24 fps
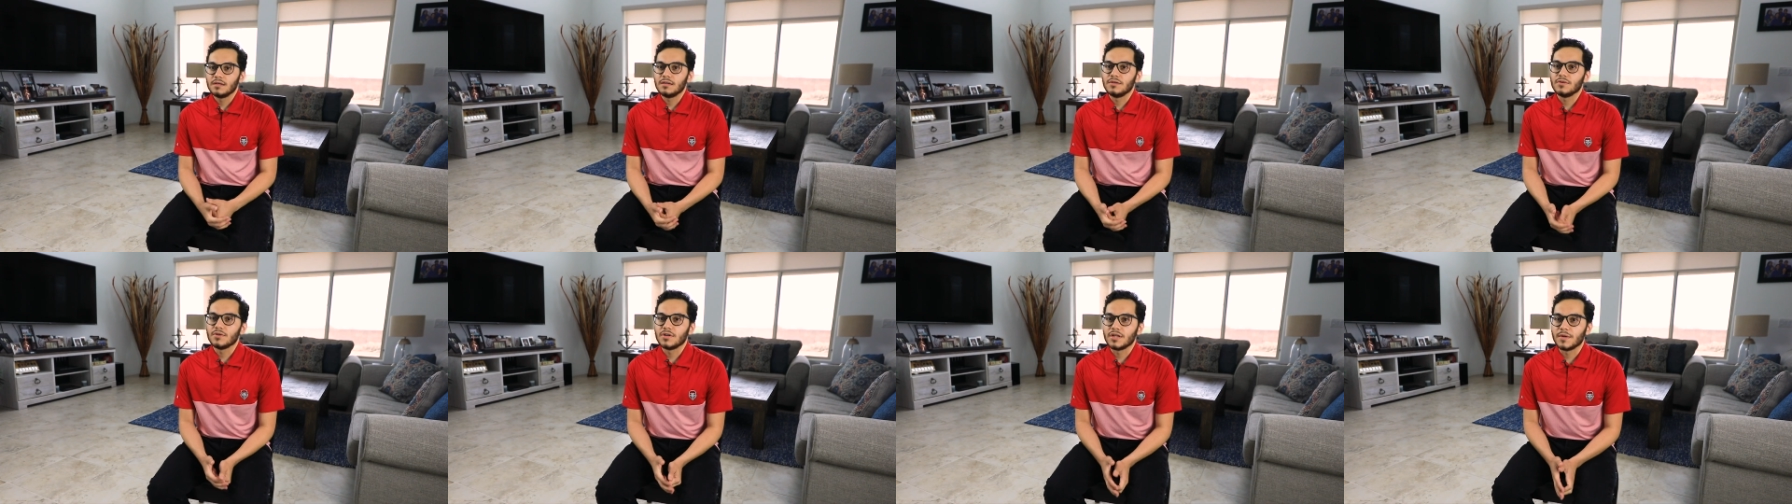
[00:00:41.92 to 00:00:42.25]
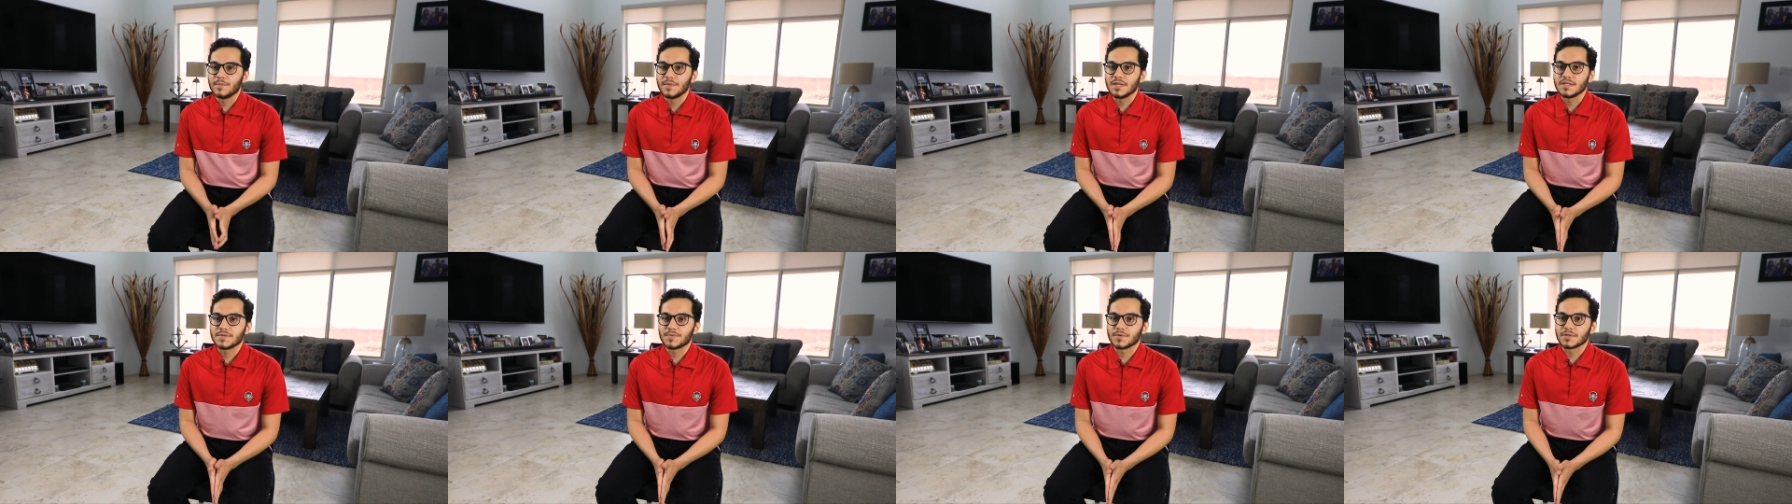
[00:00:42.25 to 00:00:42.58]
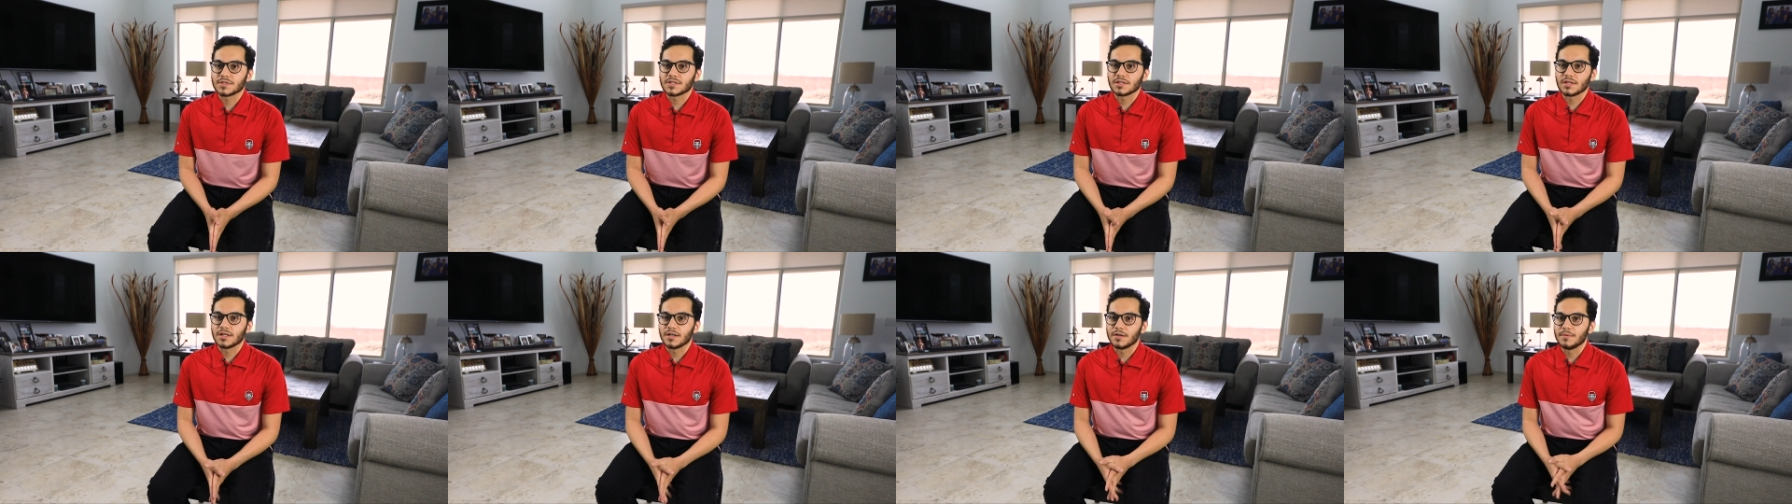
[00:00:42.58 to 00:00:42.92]
U N M
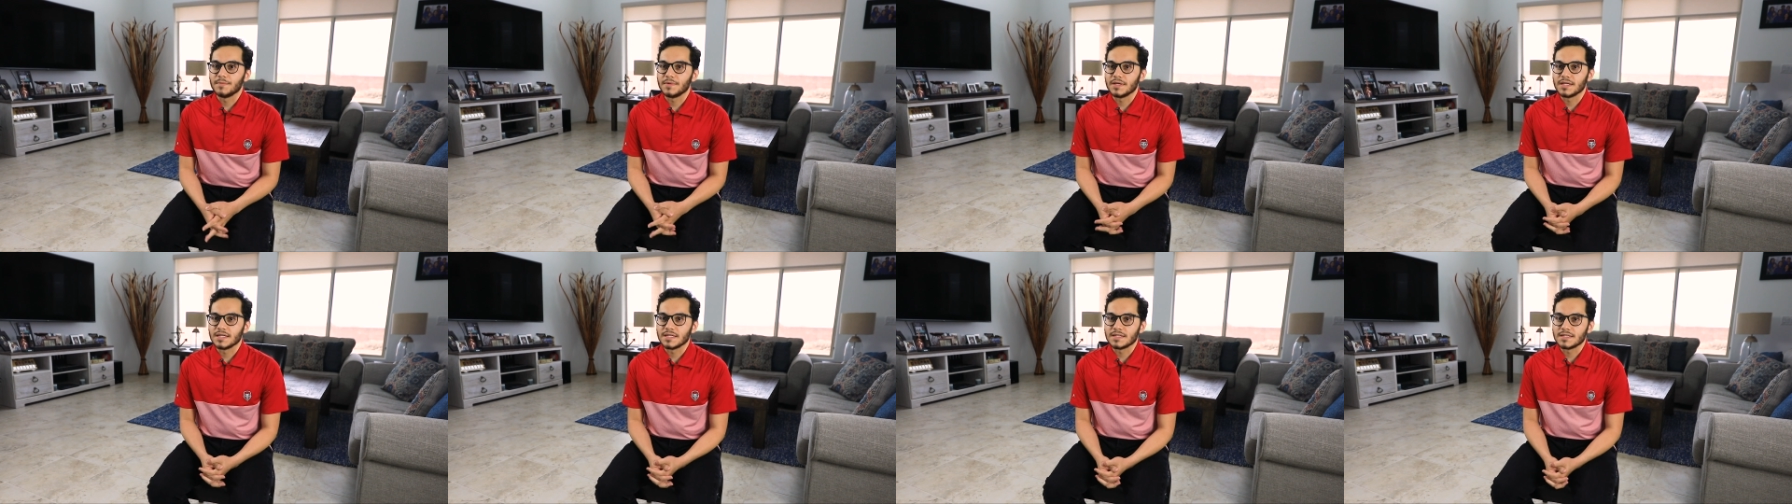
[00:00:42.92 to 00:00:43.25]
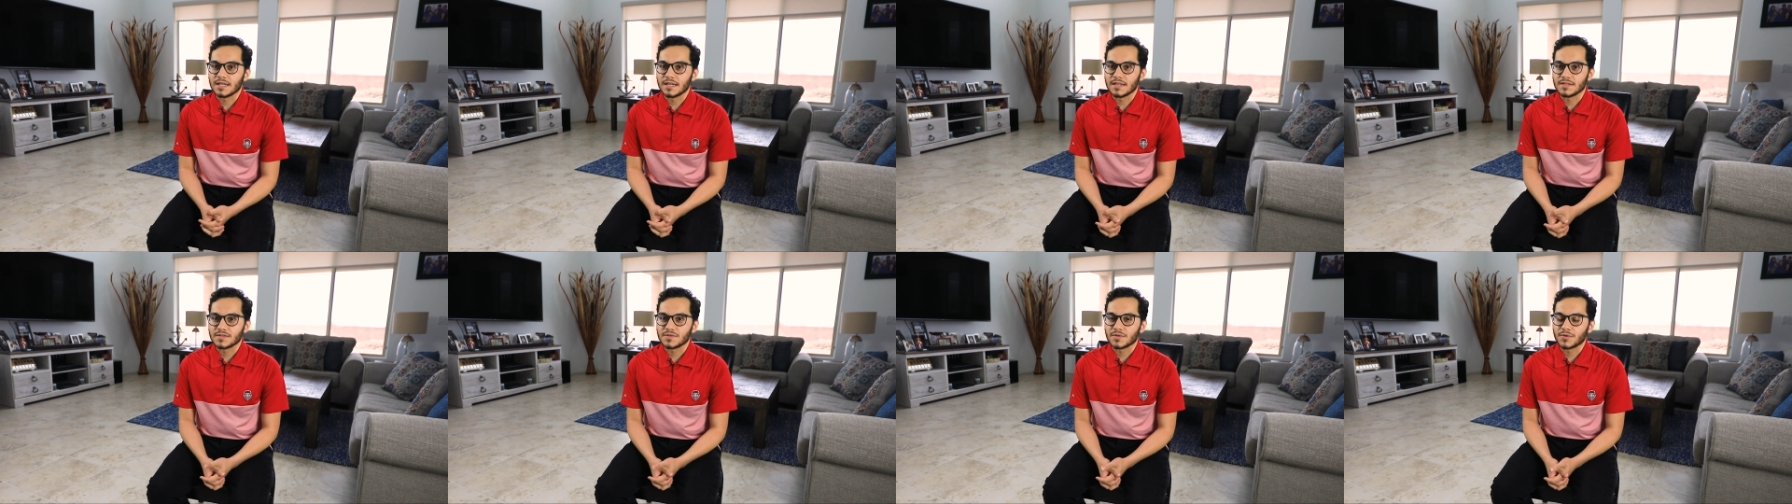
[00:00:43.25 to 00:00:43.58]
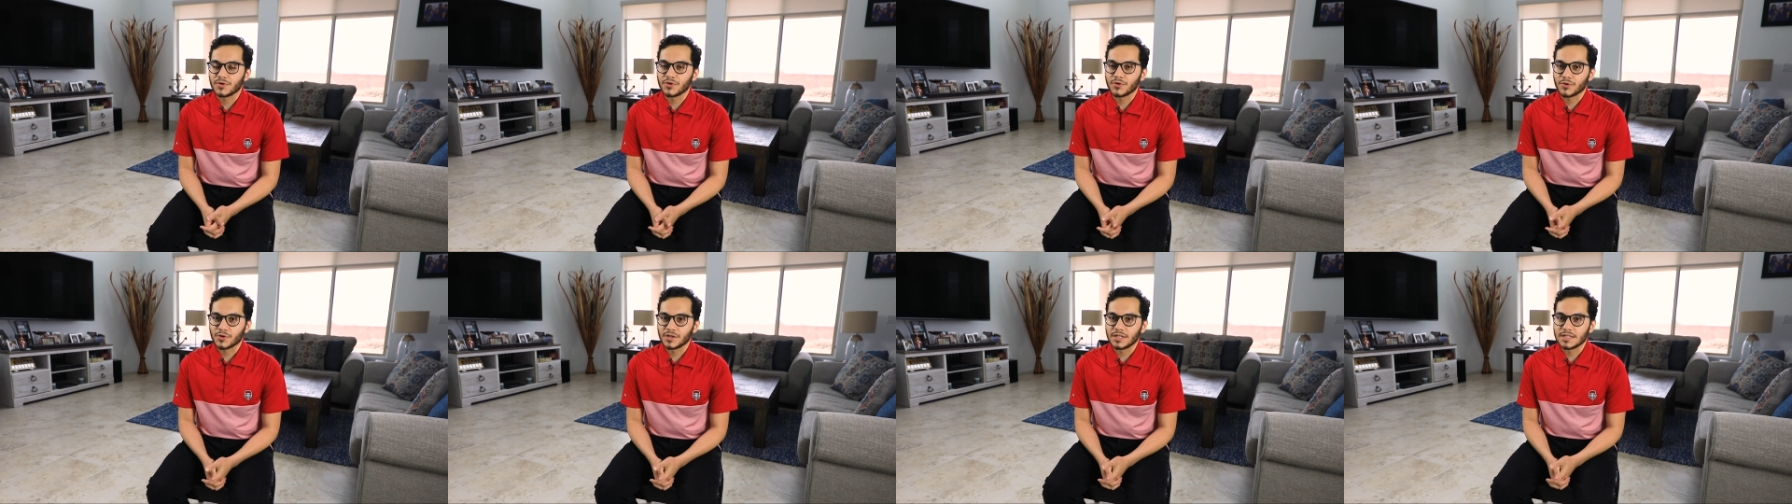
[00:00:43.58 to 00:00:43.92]
Esports Club is a
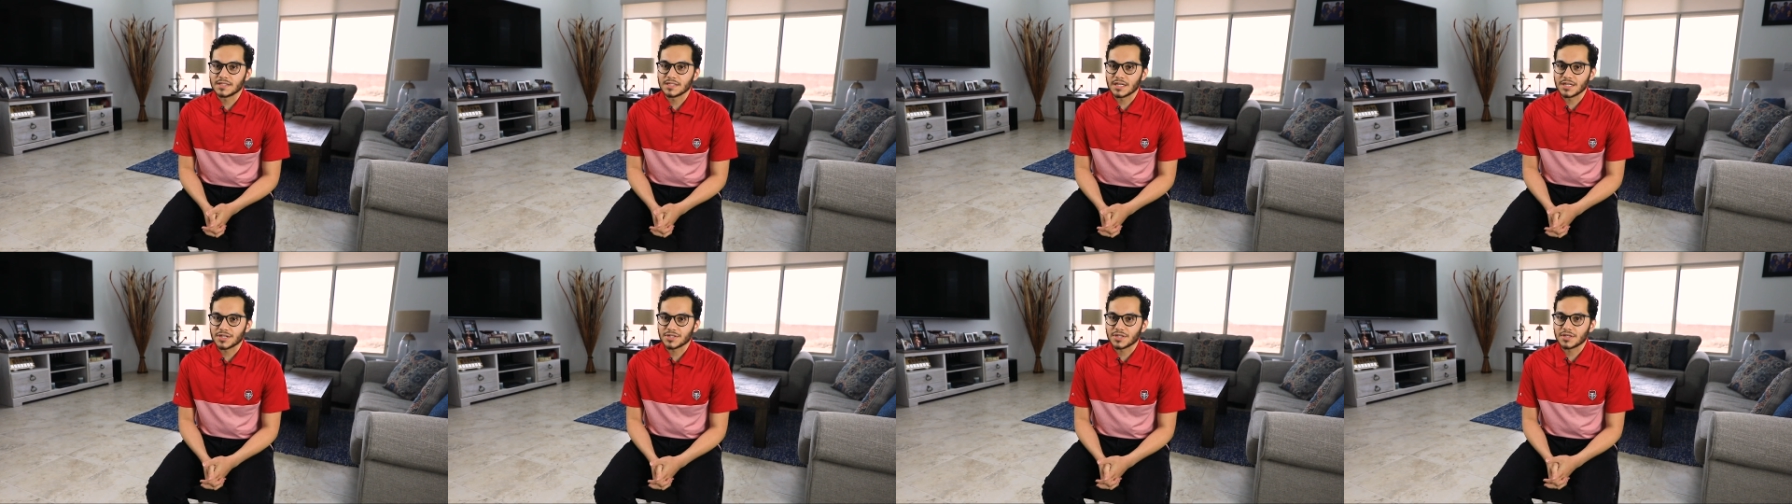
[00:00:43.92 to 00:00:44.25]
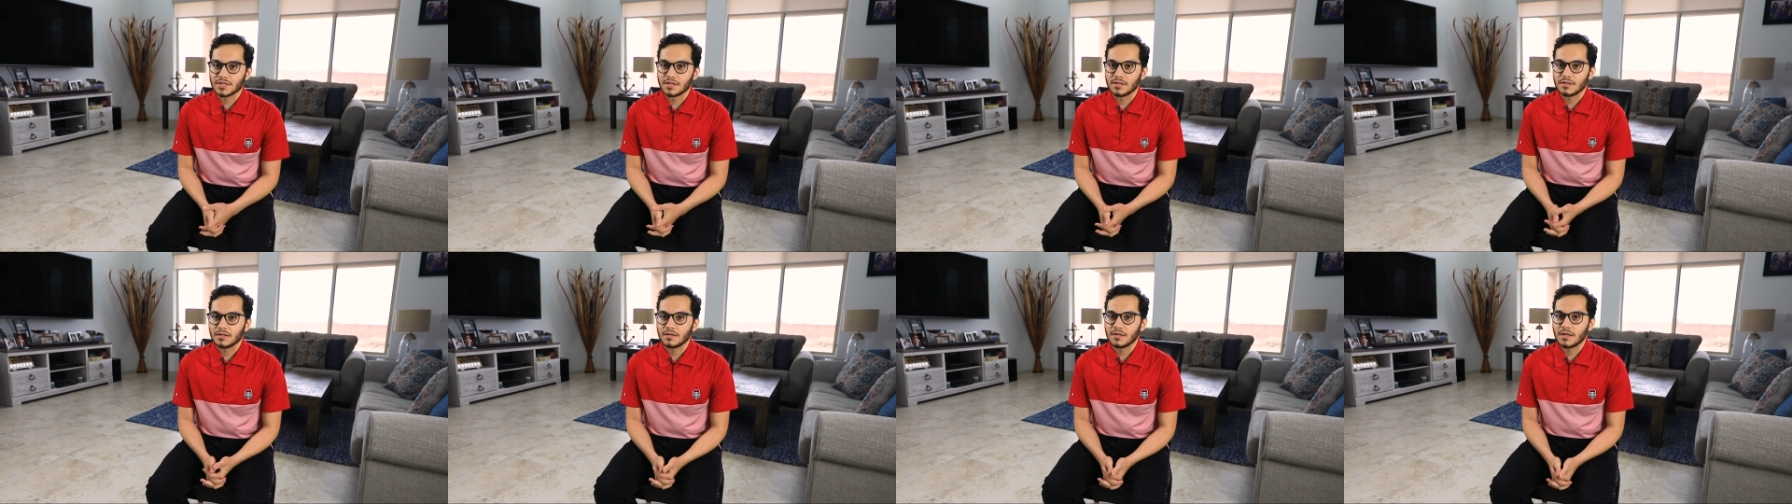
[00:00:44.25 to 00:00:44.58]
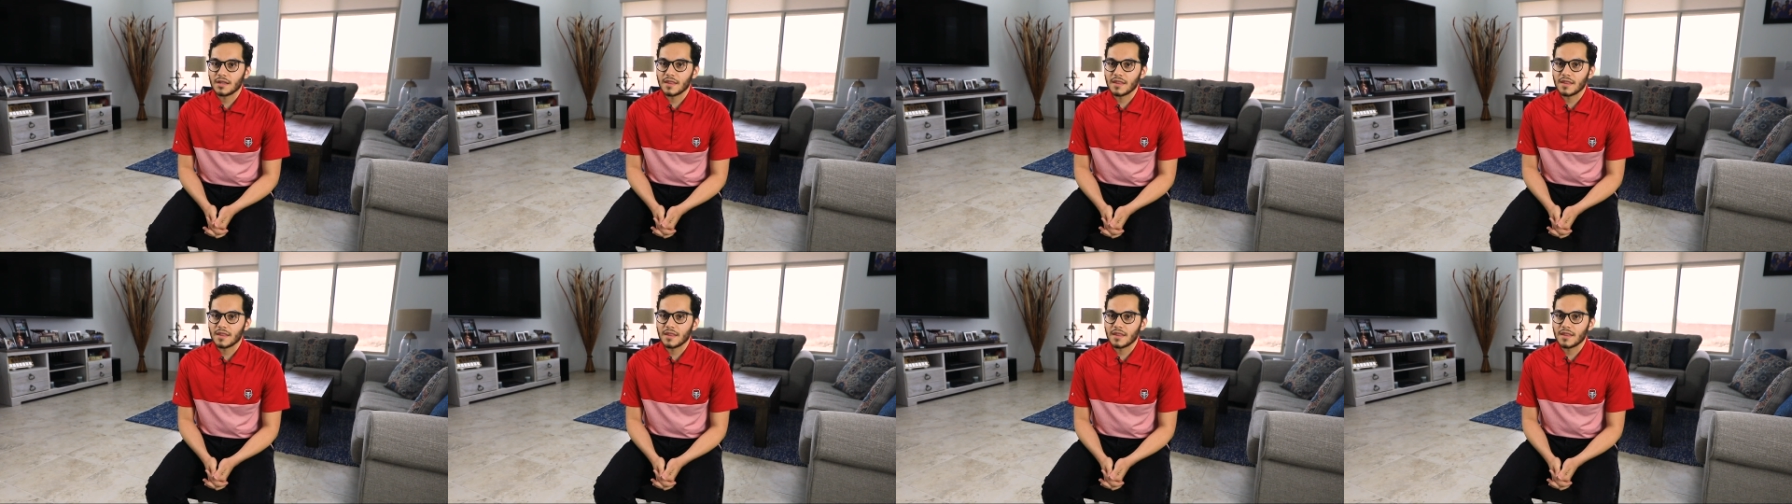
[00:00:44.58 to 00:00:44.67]
student organization